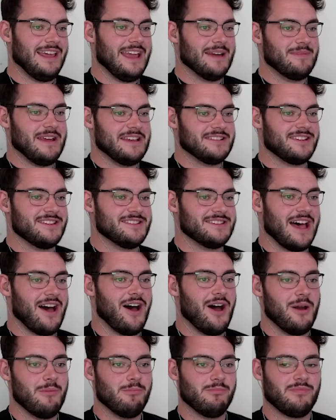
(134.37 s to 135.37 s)
Liam Neeson's at
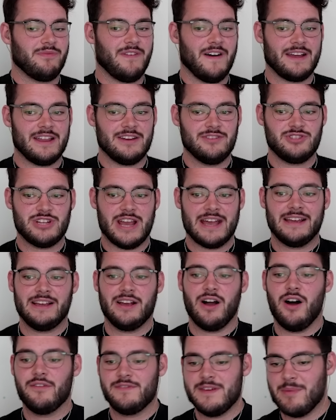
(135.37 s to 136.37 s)
home fucking
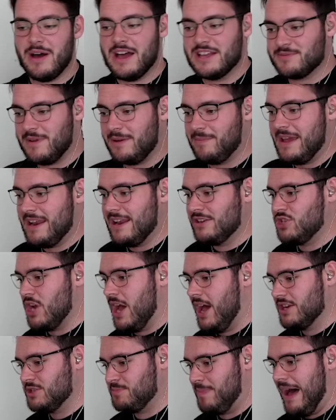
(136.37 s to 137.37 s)
jacking off. You might as well be in a
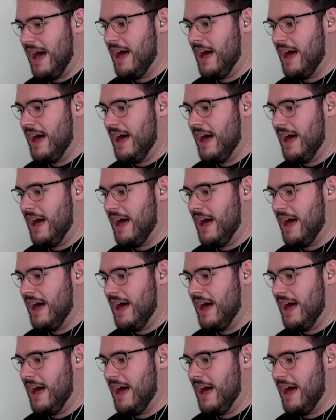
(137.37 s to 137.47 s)
church